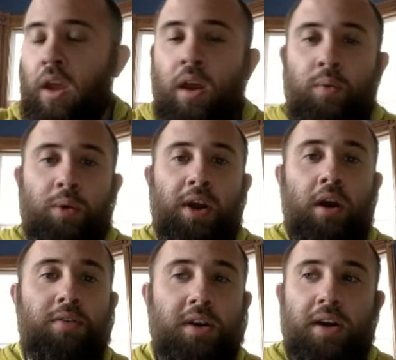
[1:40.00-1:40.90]
We went
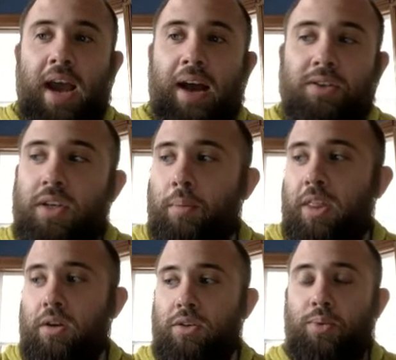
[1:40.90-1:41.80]
over how some of
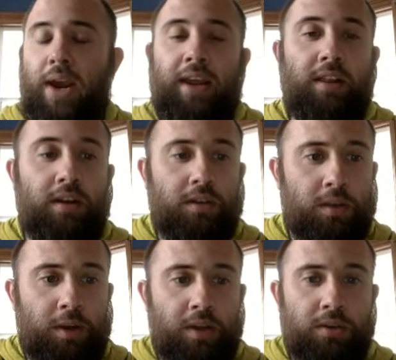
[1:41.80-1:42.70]
those are regular,
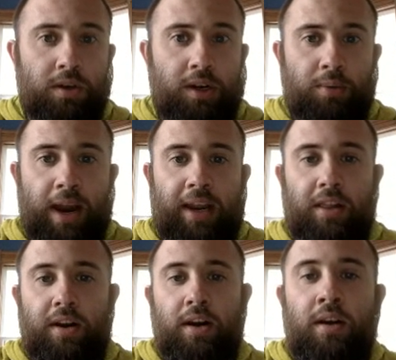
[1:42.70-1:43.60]
some of those are
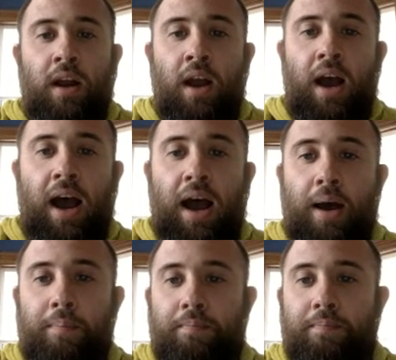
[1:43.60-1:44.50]
irregular.
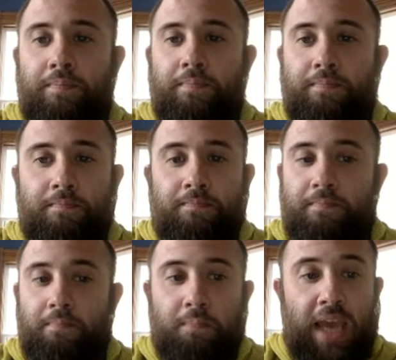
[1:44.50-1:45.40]

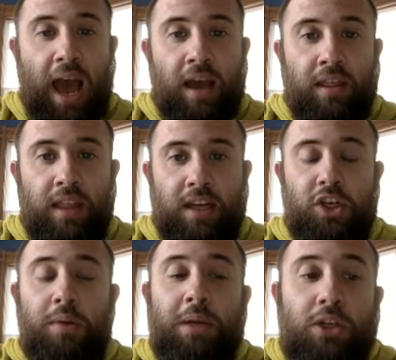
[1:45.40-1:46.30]
But yeah, that
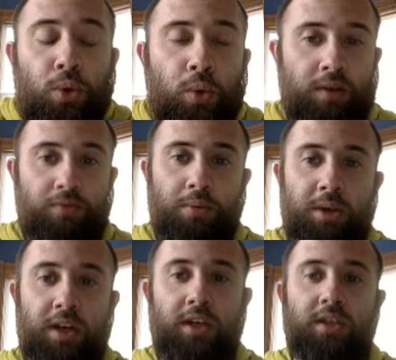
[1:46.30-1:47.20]
shouldn't be too
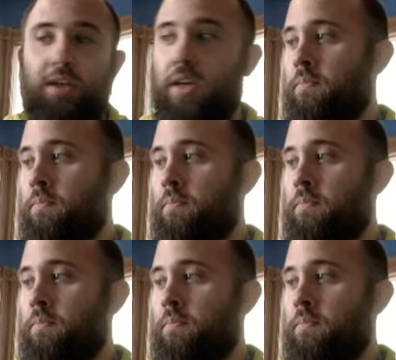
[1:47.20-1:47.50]
unfamiliar to you.